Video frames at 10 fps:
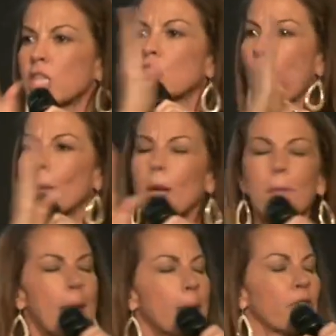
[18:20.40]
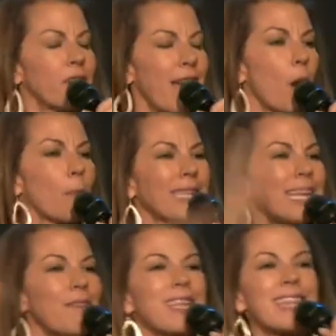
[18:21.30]
And so many people today are
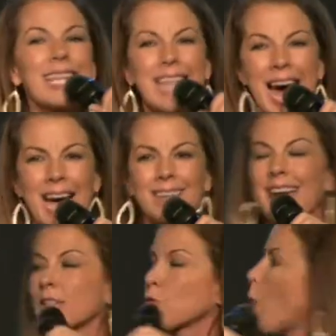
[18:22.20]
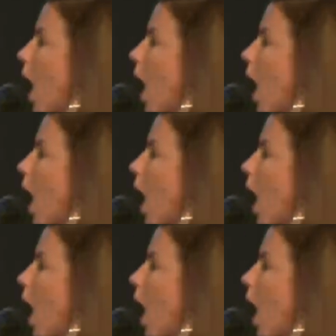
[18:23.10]
believing the lies. That's